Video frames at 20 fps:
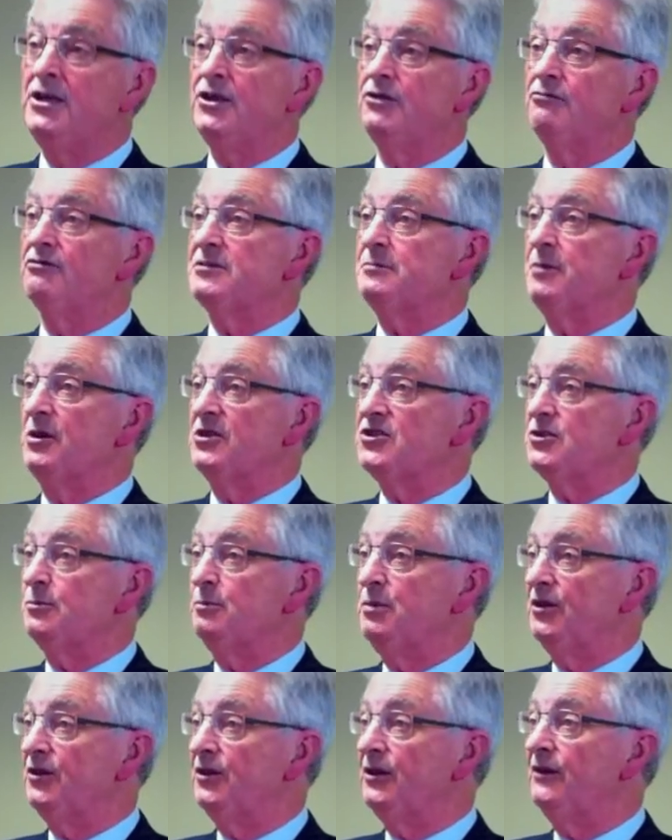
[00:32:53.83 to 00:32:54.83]
the
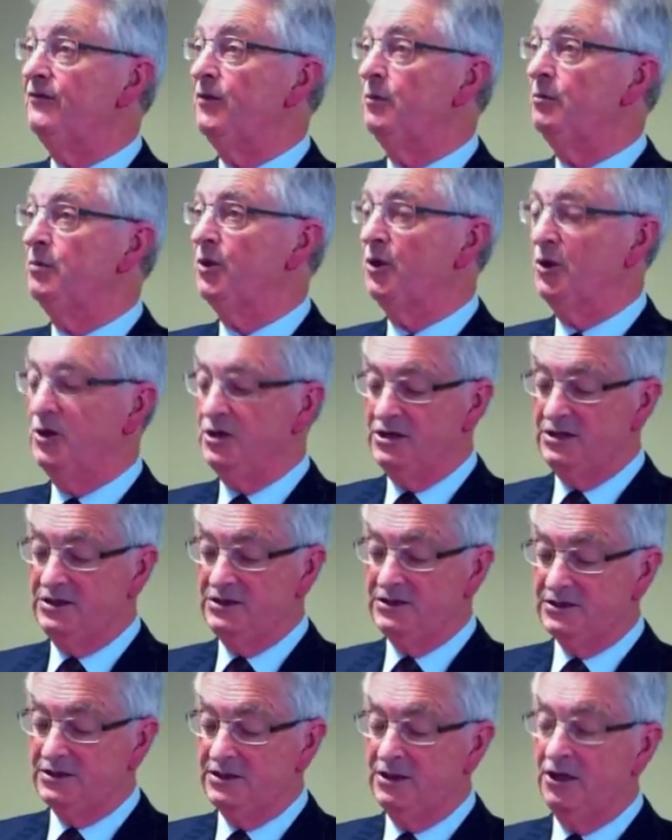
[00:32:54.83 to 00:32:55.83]
responsibility for
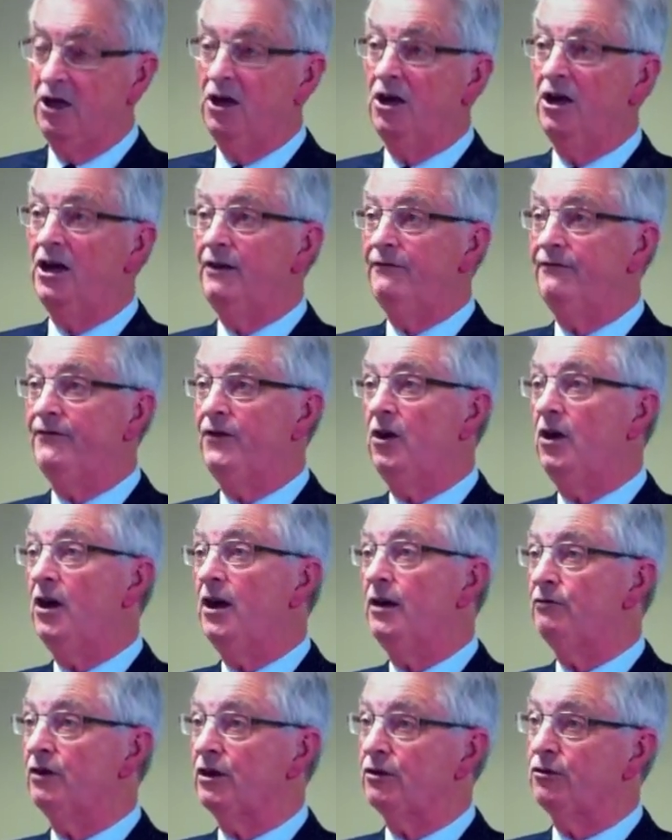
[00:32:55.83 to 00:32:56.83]
employees, hire,
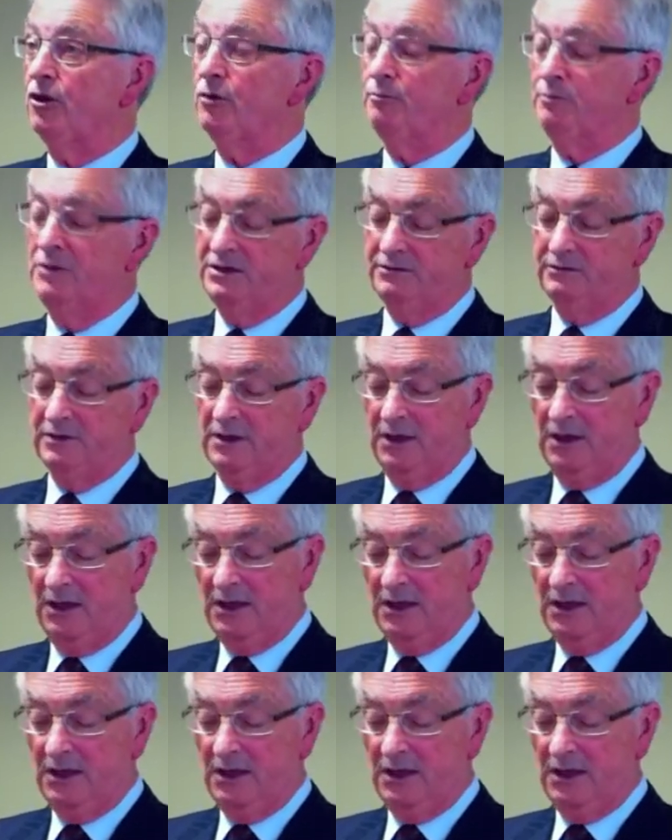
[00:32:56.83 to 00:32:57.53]
fire, recruitment,